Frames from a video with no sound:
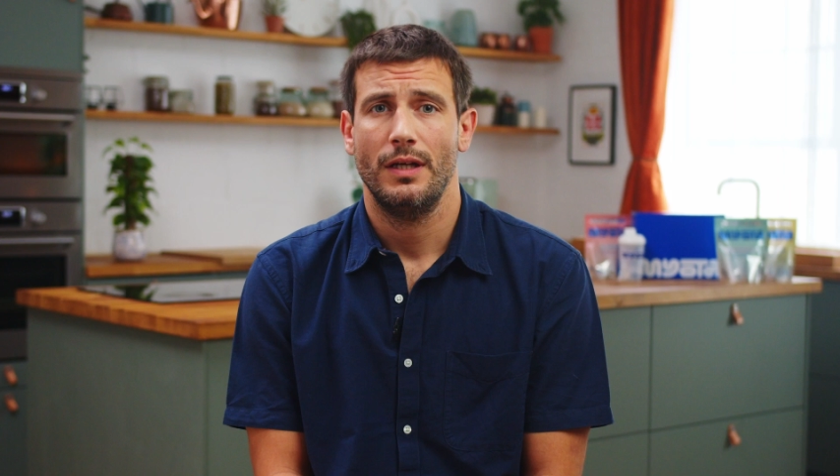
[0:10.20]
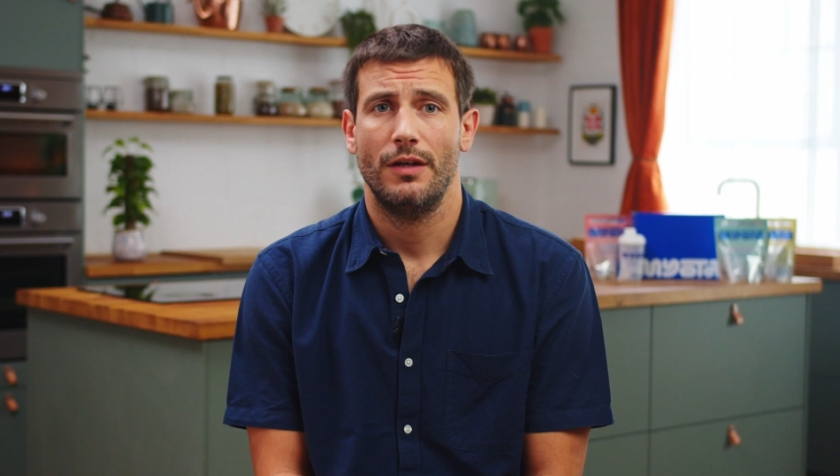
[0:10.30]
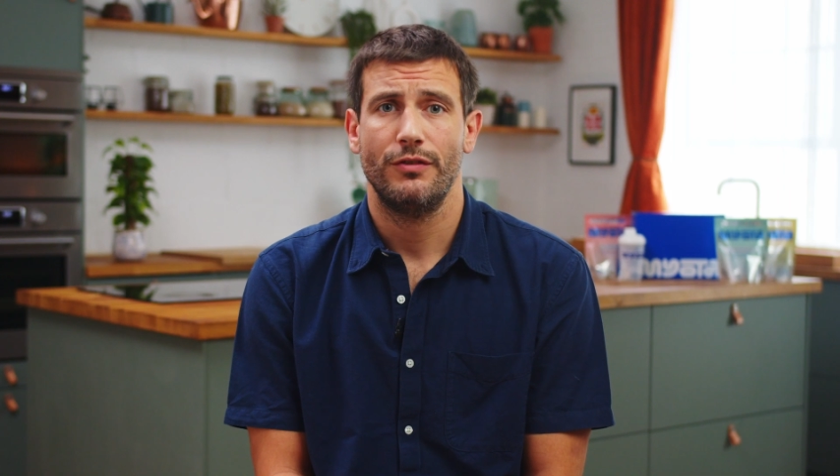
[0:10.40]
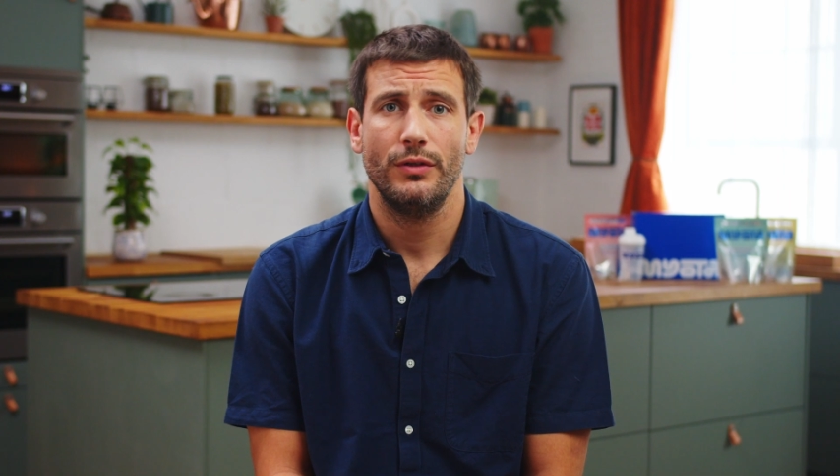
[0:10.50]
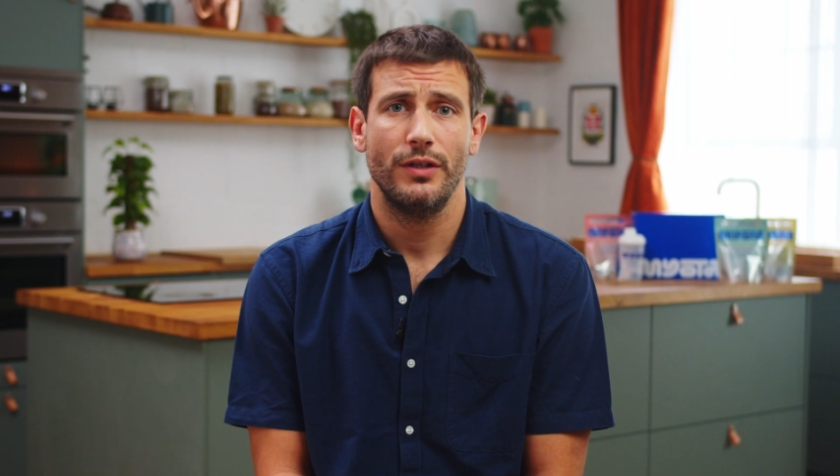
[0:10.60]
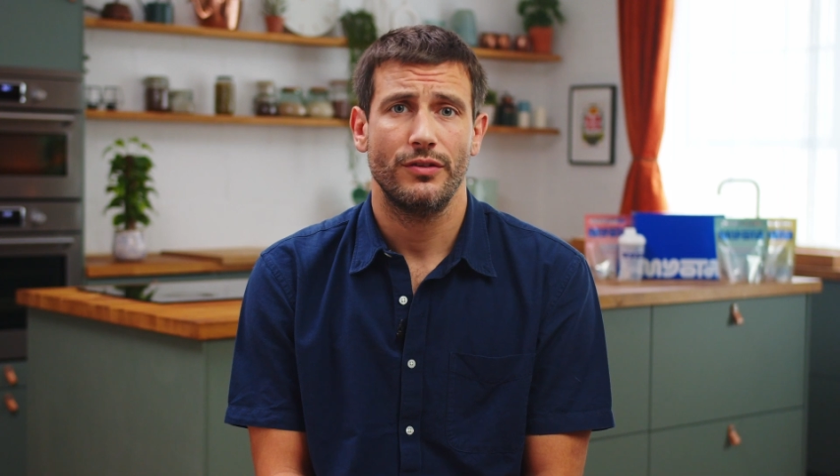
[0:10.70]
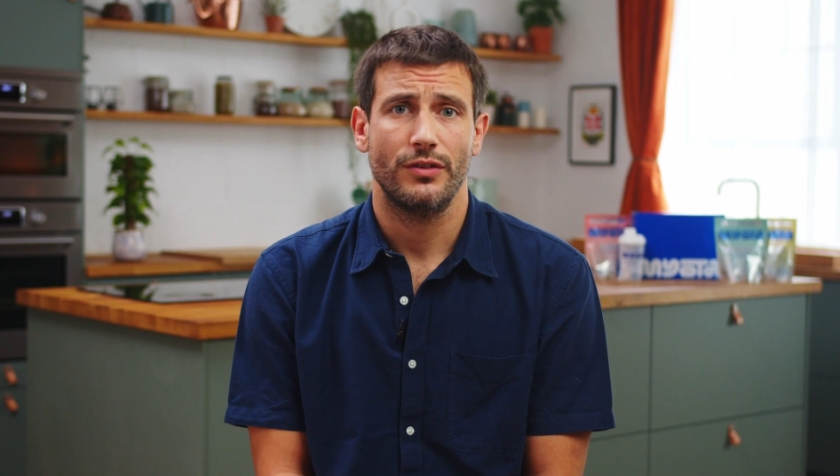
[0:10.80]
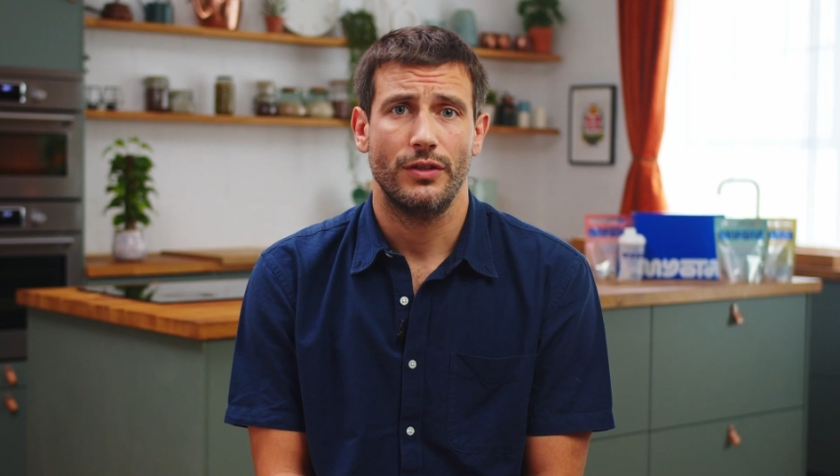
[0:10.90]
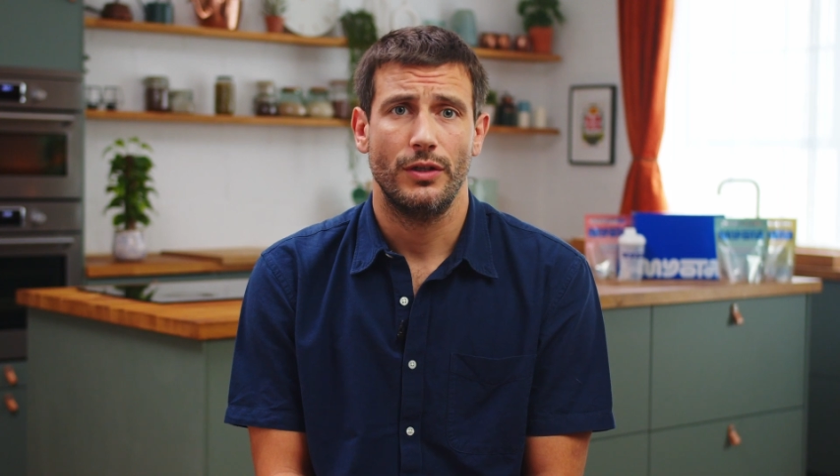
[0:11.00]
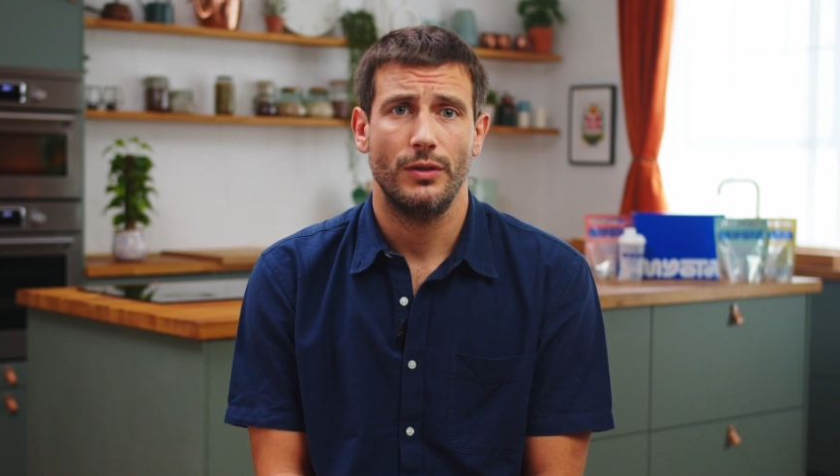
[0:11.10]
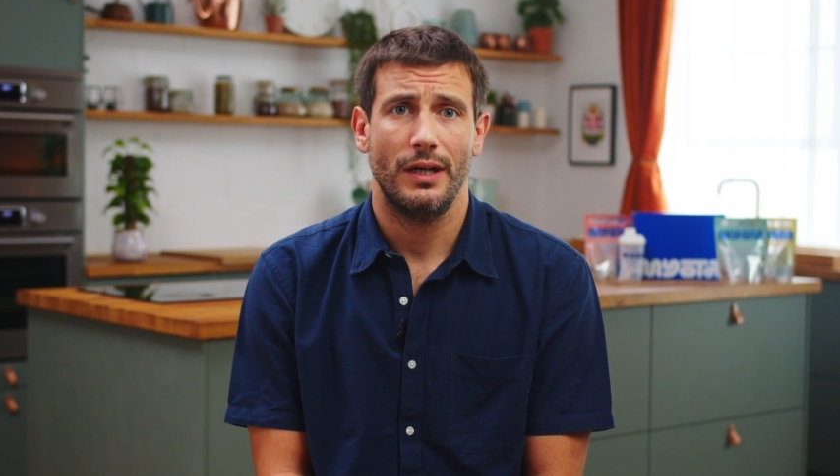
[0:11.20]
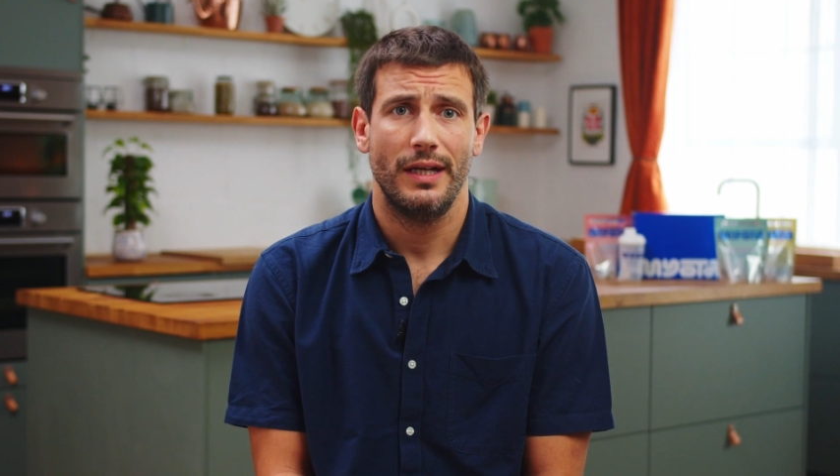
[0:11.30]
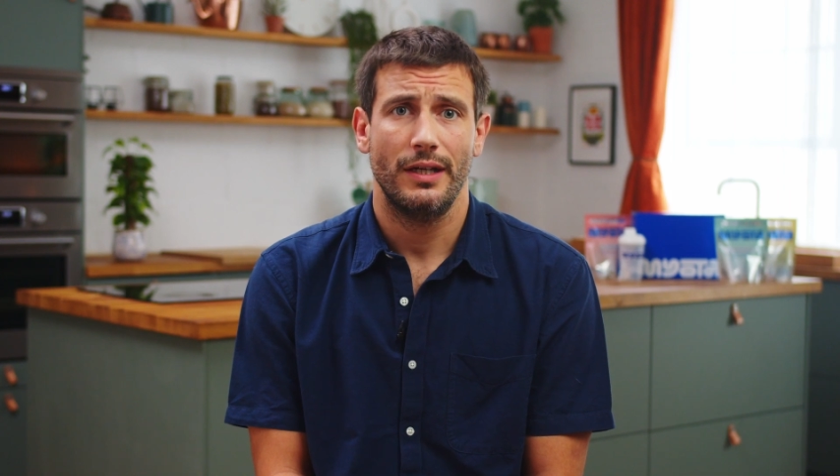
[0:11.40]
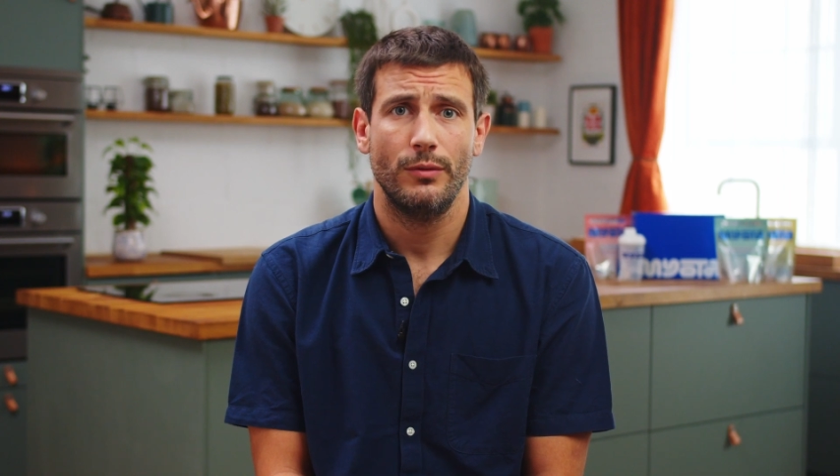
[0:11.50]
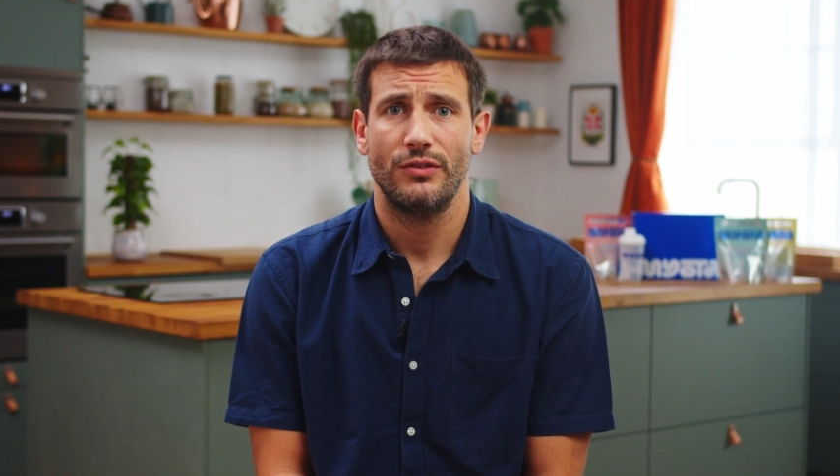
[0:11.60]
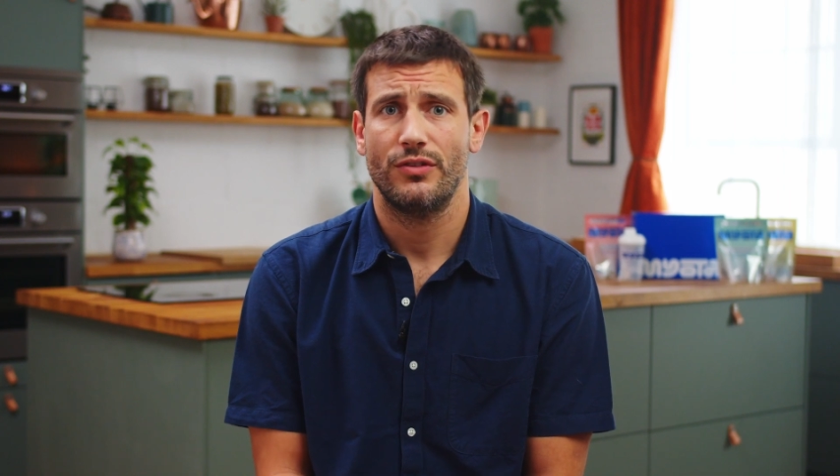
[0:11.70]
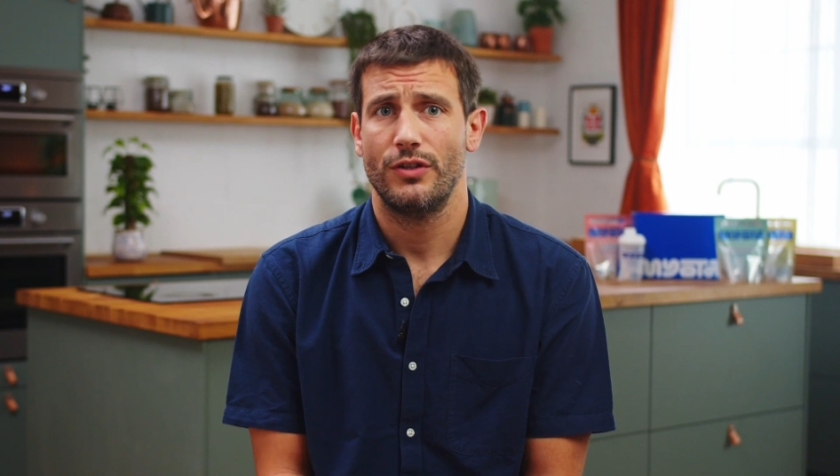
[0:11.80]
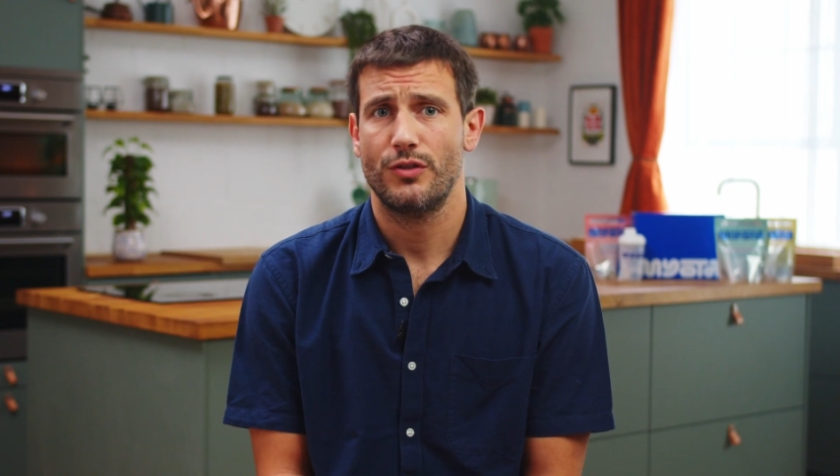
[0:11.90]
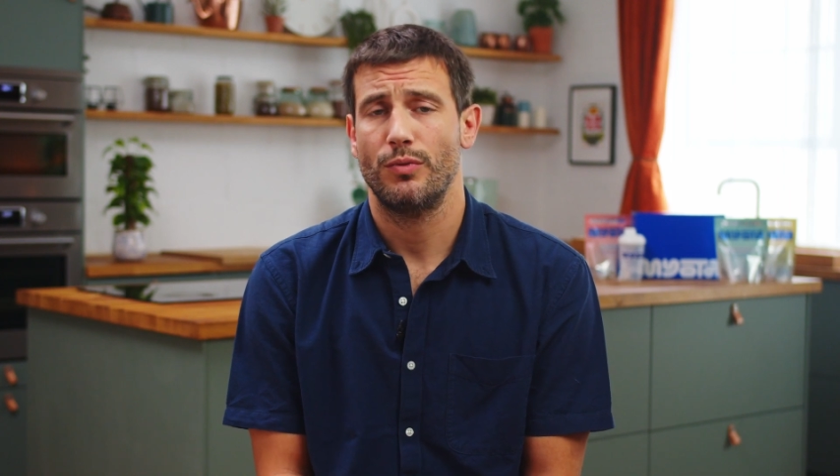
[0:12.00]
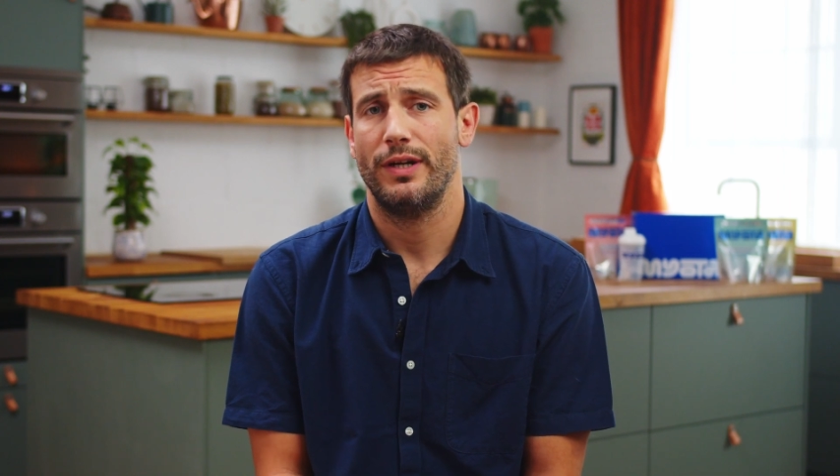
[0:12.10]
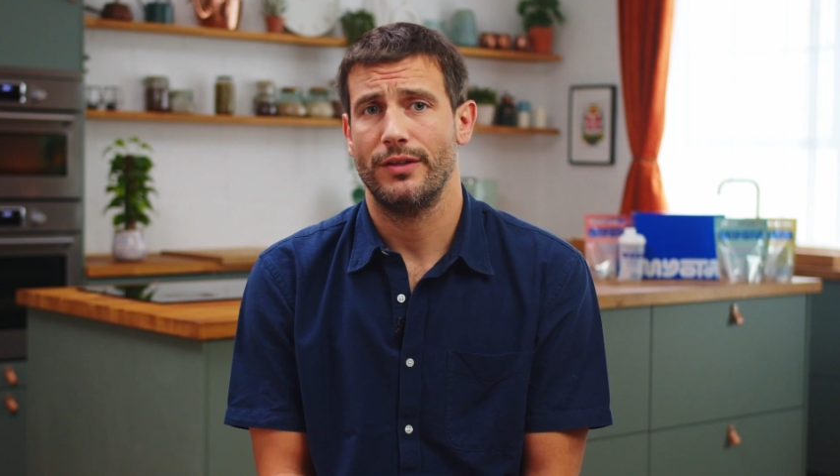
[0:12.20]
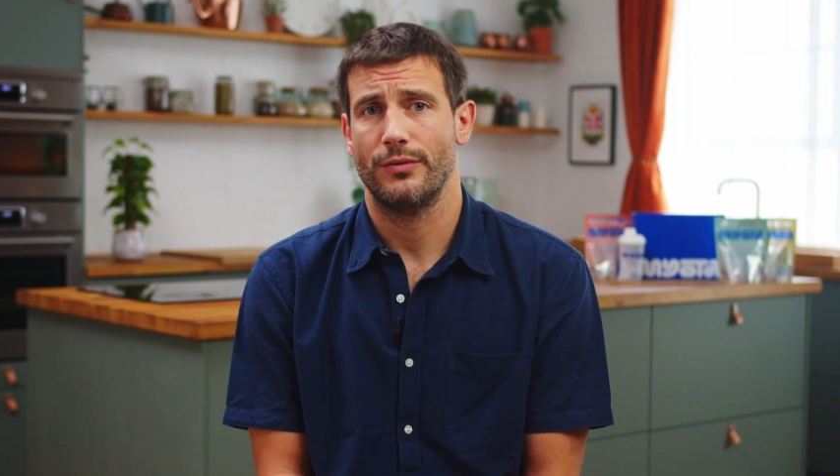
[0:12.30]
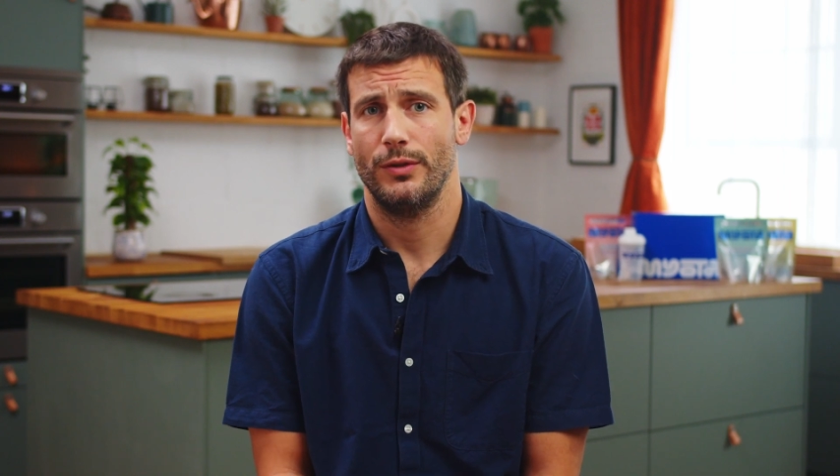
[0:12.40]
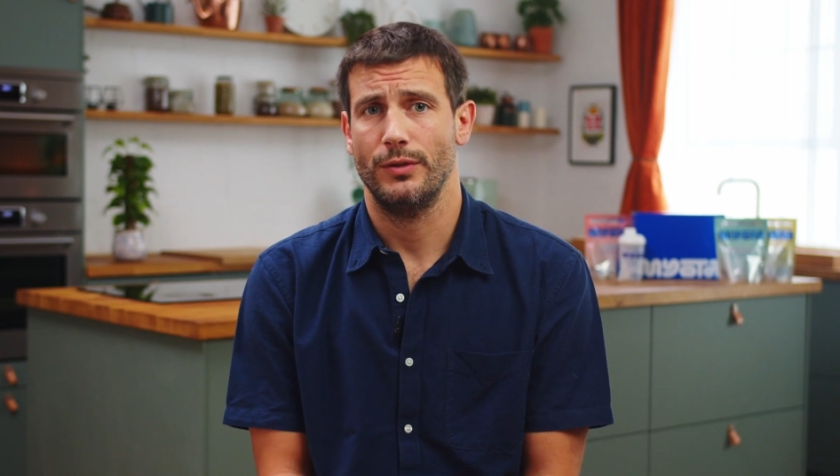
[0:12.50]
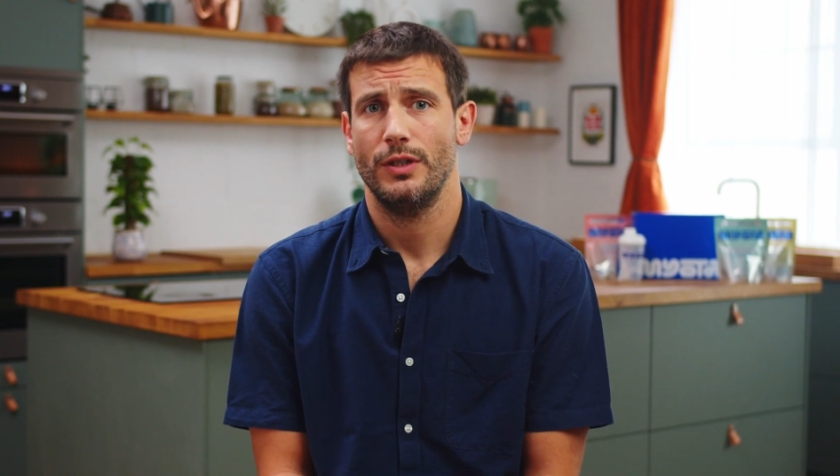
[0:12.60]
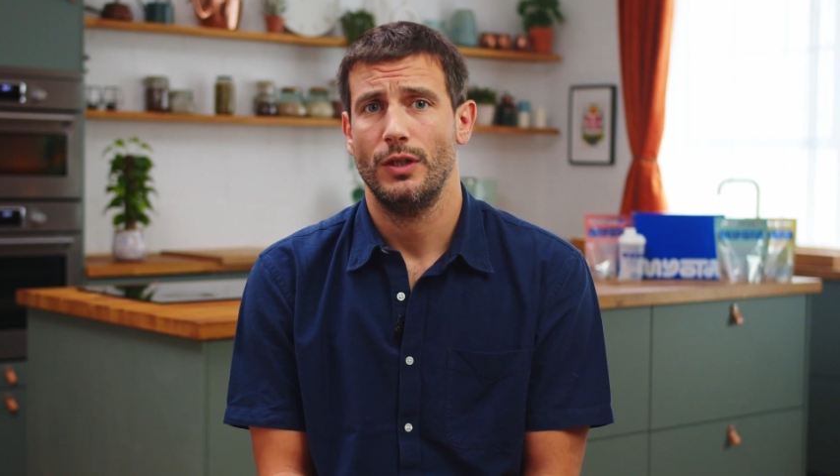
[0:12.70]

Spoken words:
A few years ago, I had a research breakthrough